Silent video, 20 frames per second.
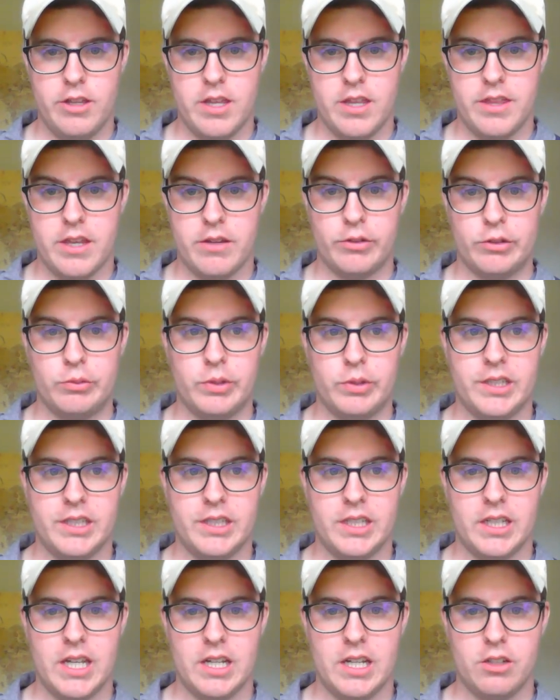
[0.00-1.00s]
that they were
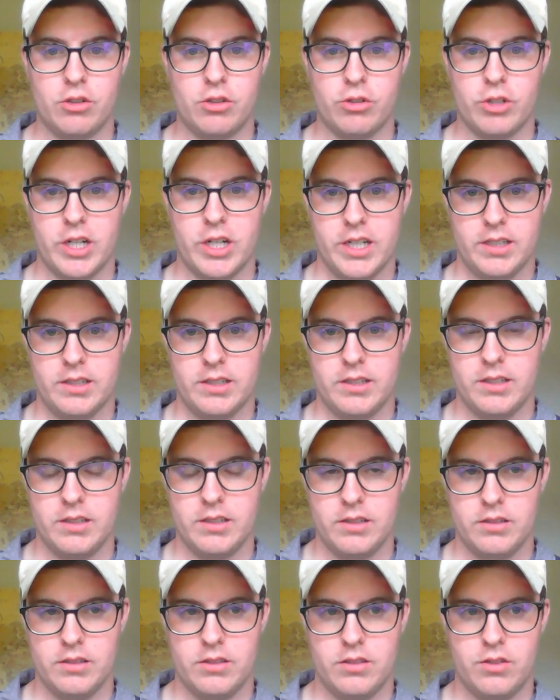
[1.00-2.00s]
willing to get tricked
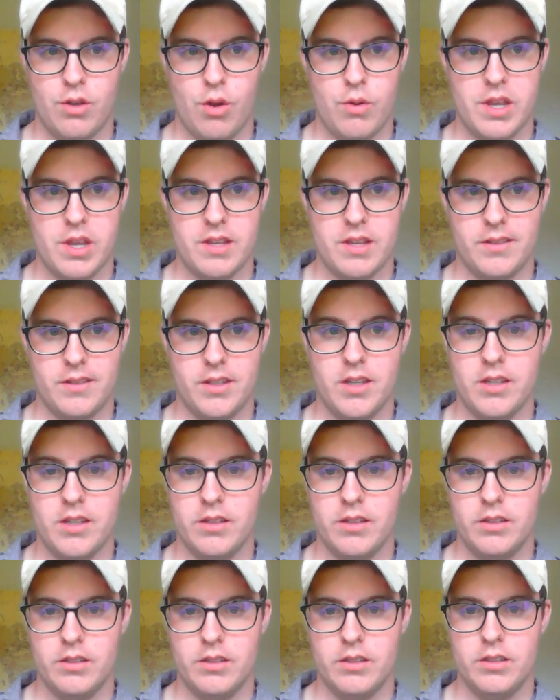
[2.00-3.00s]
so easily,